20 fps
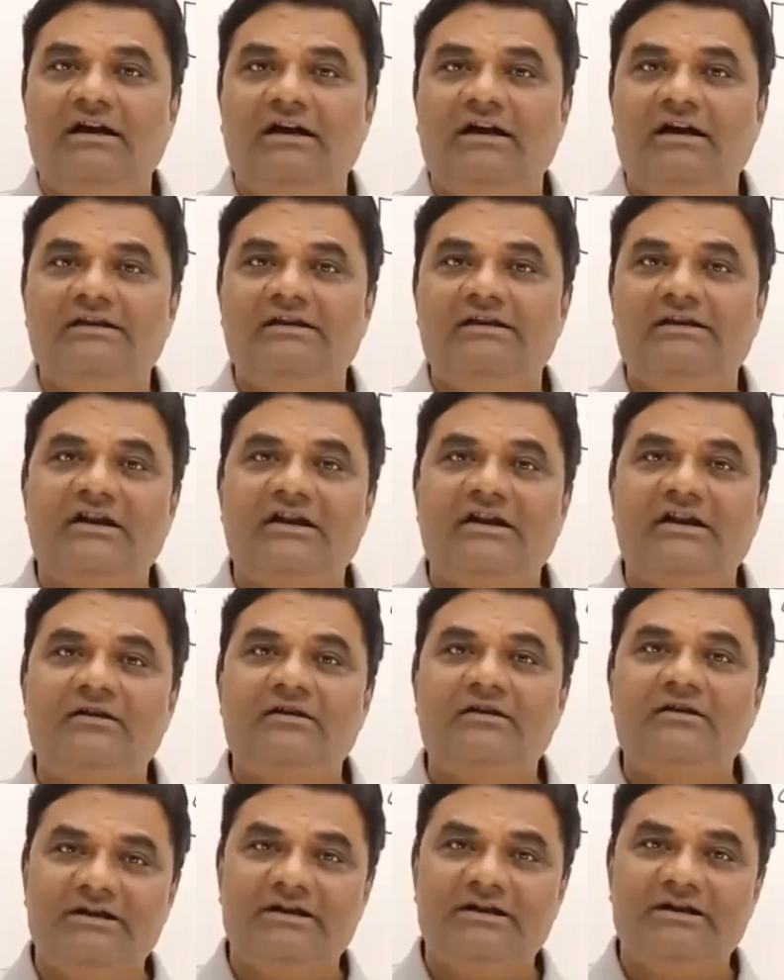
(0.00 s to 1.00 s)
and if there are
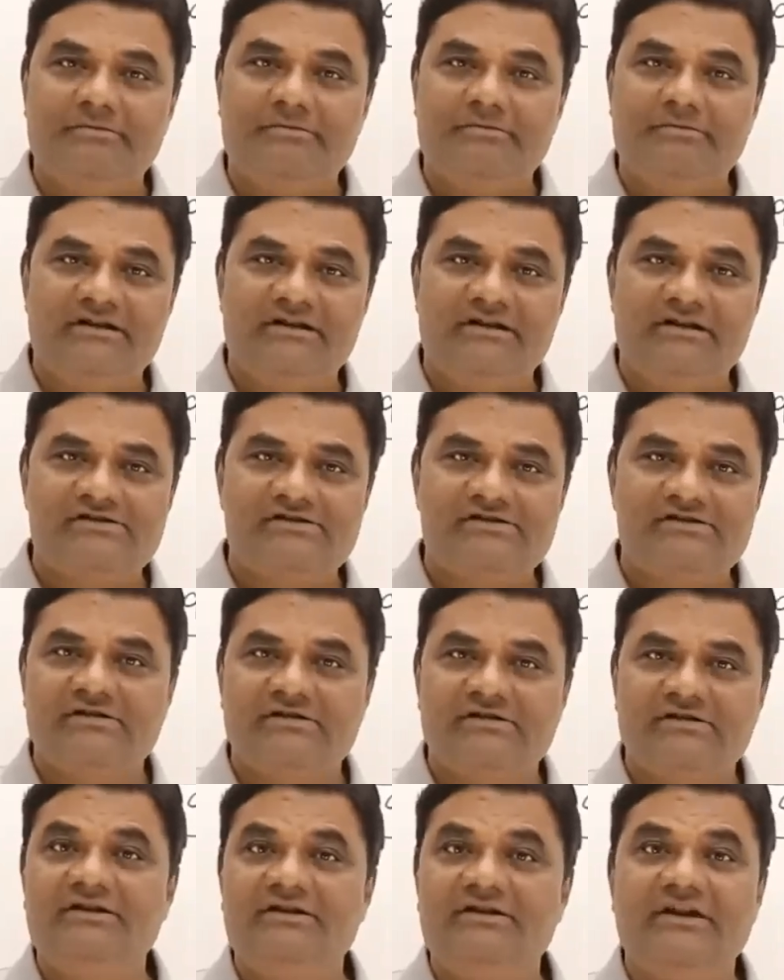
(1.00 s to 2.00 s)
multiple lists,
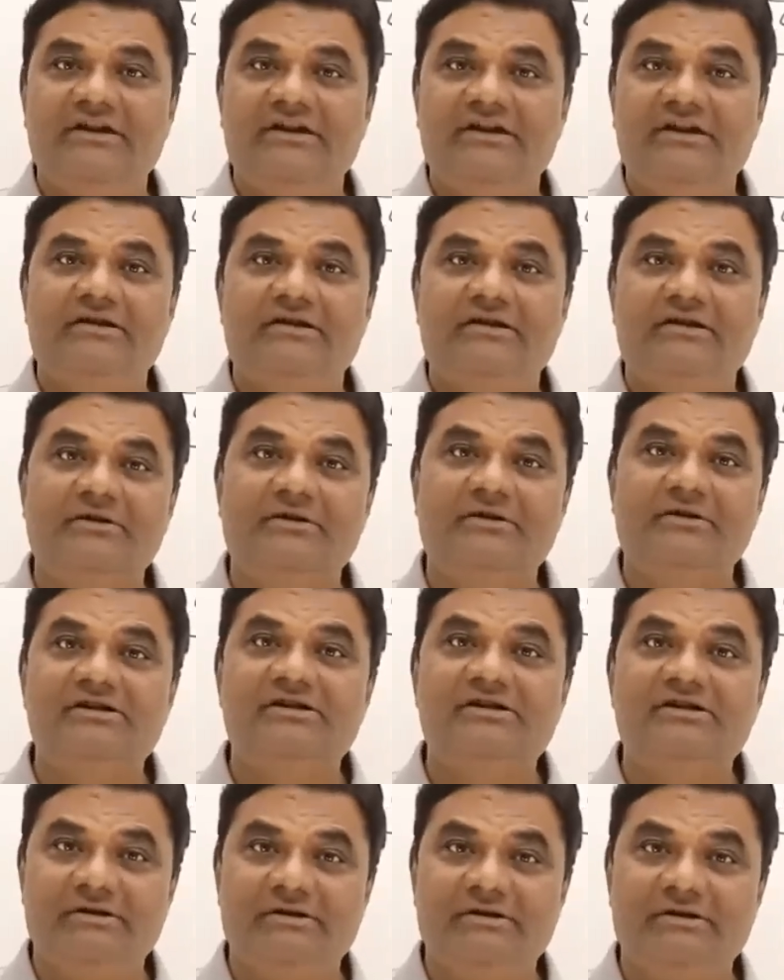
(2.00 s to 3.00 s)
then we can merge
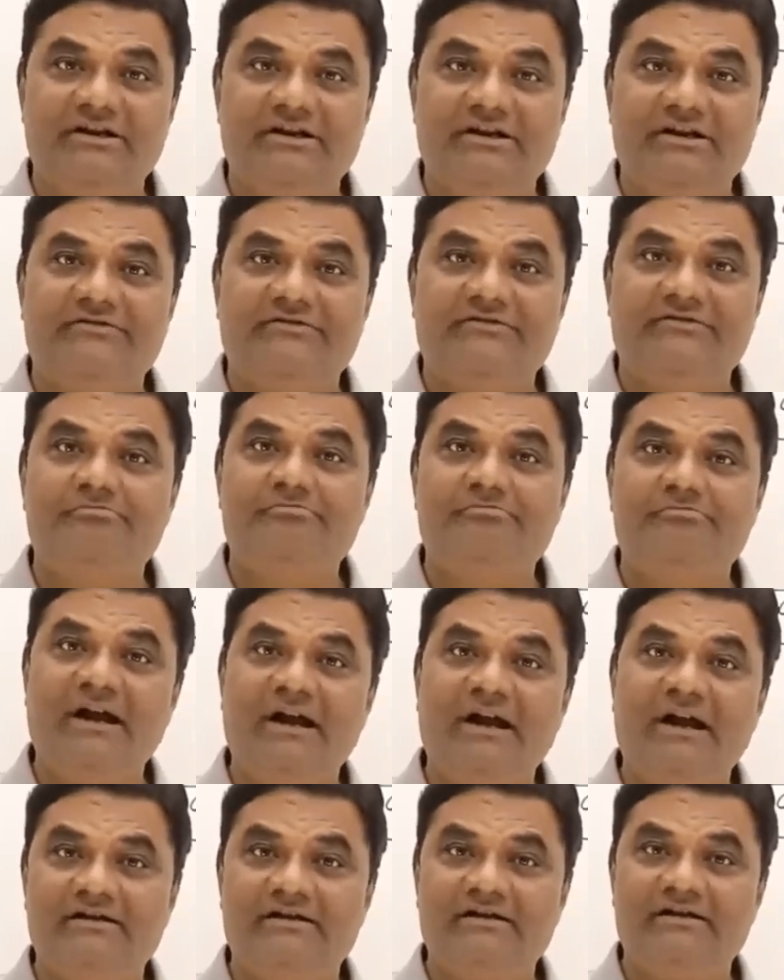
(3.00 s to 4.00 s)
them in different
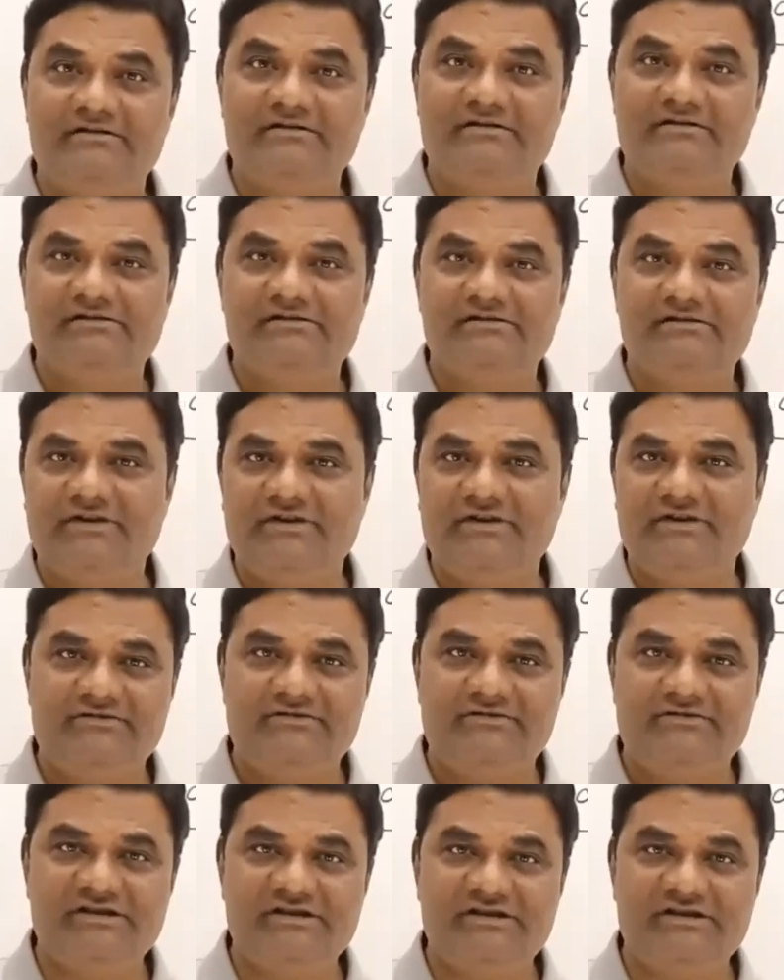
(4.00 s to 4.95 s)
patterns. We have seen